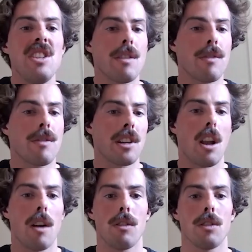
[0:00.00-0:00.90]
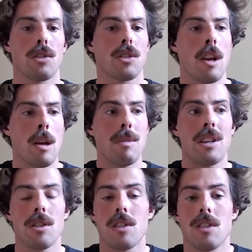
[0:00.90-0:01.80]
many different levels
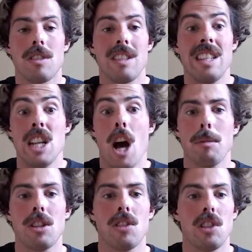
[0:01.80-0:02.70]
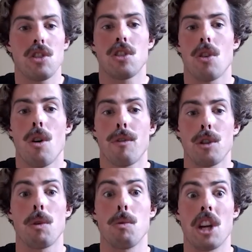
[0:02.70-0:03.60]
because economic decisions
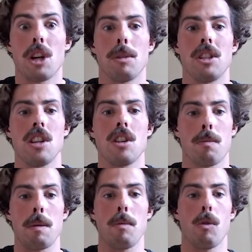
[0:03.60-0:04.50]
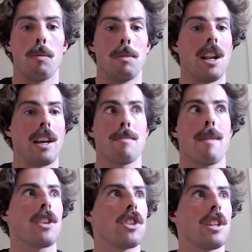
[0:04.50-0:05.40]
often when we hear about degrowth people would be like
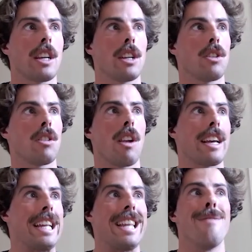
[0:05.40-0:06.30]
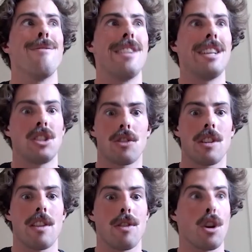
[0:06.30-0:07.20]
imagining i don't know like an
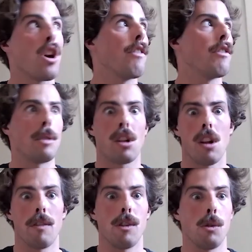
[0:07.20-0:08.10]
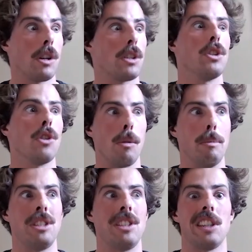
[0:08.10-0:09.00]
inventory at the government level where you know
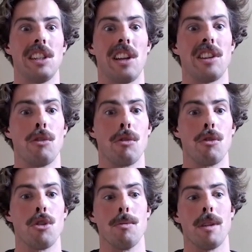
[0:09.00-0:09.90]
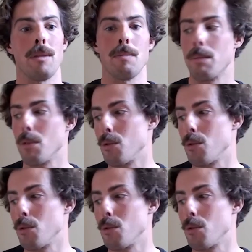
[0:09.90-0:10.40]
you'll be sitting down in a room and